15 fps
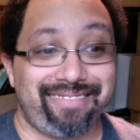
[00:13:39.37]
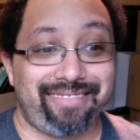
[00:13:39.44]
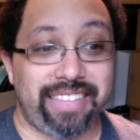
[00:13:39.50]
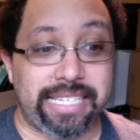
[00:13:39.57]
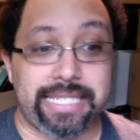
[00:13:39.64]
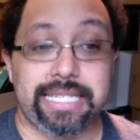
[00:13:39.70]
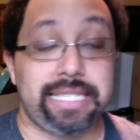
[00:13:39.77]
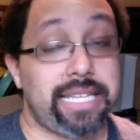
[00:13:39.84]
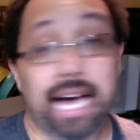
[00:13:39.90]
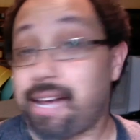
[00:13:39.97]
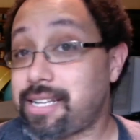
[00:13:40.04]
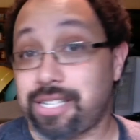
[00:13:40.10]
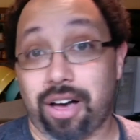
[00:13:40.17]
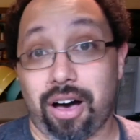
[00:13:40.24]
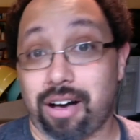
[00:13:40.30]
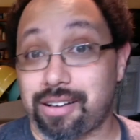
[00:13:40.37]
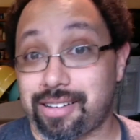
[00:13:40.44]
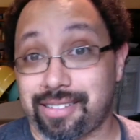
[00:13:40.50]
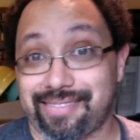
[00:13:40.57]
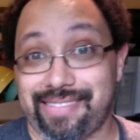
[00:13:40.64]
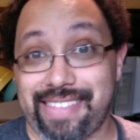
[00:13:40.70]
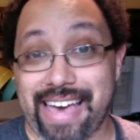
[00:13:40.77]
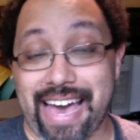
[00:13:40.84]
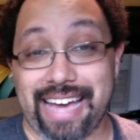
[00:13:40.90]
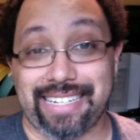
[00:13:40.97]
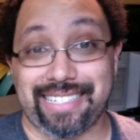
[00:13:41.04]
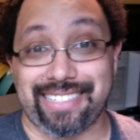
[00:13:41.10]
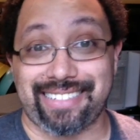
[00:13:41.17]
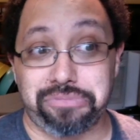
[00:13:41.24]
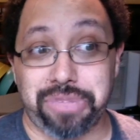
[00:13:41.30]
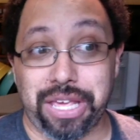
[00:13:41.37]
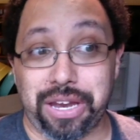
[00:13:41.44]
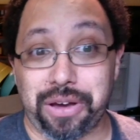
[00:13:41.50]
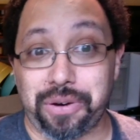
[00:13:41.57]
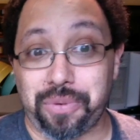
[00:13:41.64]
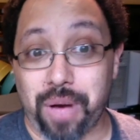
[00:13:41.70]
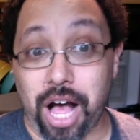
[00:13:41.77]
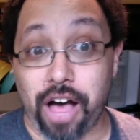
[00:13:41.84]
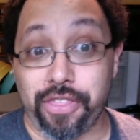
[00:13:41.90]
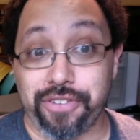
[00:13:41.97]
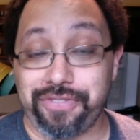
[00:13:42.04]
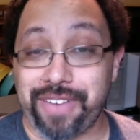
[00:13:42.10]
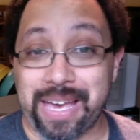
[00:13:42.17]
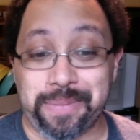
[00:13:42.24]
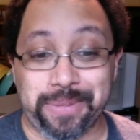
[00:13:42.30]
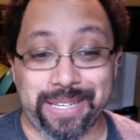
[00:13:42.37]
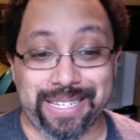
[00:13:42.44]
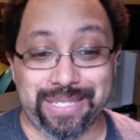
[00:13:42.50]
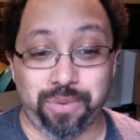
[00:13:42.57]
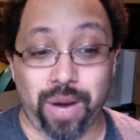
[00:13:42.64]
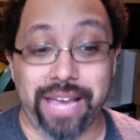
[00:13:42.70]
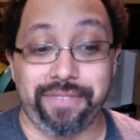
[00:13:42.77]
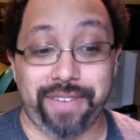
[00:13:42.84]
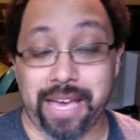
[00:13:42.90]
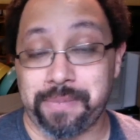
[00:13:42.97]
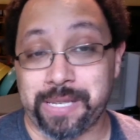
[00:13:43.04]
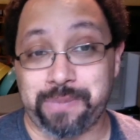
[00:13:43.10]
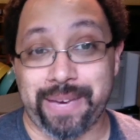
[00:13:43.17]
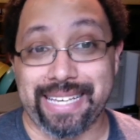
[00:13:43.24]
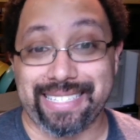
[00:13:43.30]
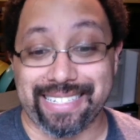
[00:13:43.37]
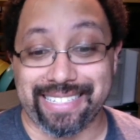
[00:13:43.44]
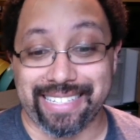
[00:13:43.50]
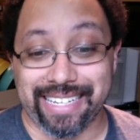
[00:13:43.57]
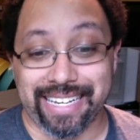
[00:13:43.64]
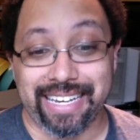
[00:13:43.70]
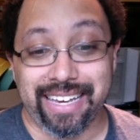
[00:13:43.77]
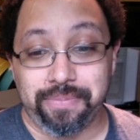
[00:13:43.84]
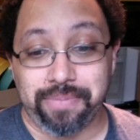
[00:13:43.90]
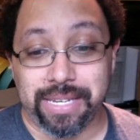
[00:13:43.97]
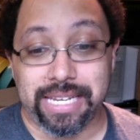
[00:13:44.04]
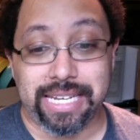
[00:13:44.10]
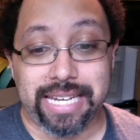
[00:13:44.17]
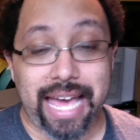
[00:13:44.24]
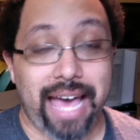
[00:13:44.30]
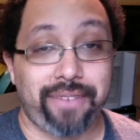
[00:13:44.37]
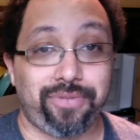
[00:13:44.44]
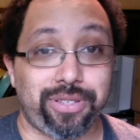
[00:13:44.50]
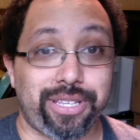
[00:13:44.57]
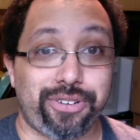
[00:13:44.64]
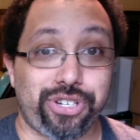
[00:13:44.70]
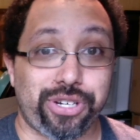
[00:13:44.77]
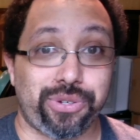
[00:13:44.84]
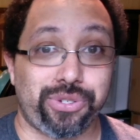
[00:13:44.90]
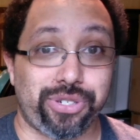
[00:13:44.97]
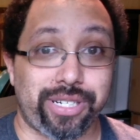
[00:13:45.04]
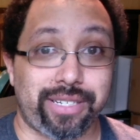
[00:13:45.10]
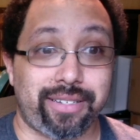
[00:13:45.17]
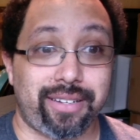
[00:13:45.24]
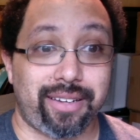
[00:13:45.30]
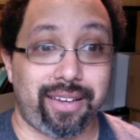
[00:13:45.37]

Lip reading: This is not a talk that, other families, white families basically, need to have with their children,